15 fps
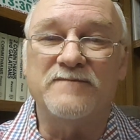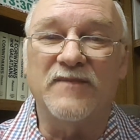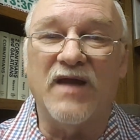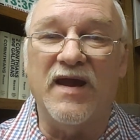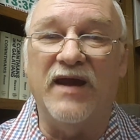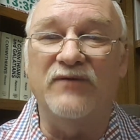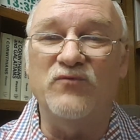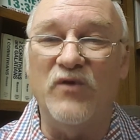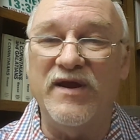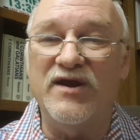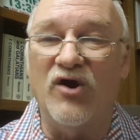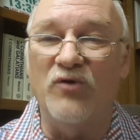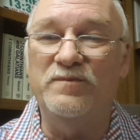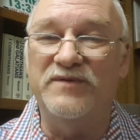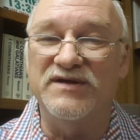And we
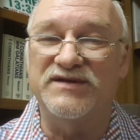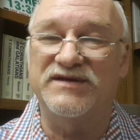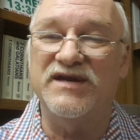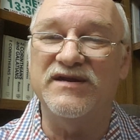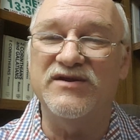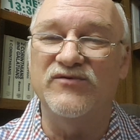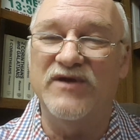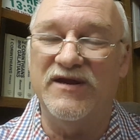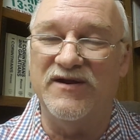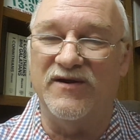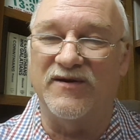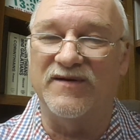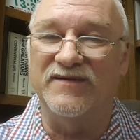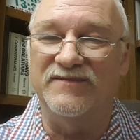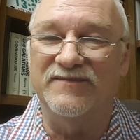hope to see you
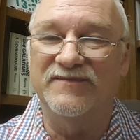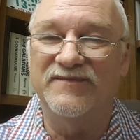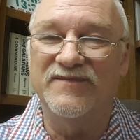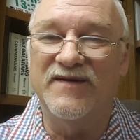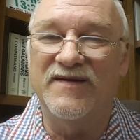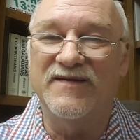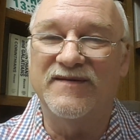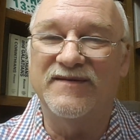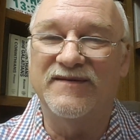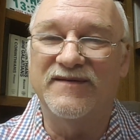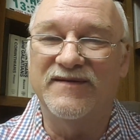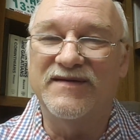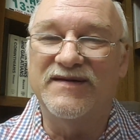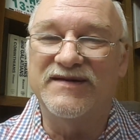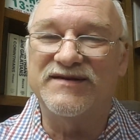here.
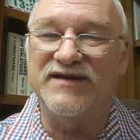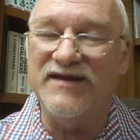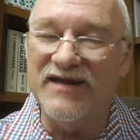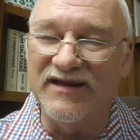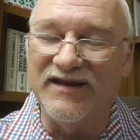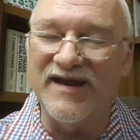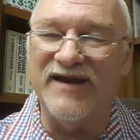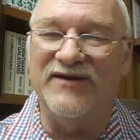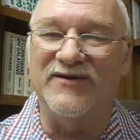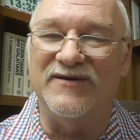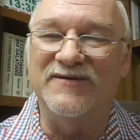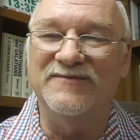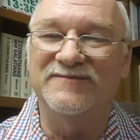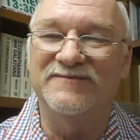See you later.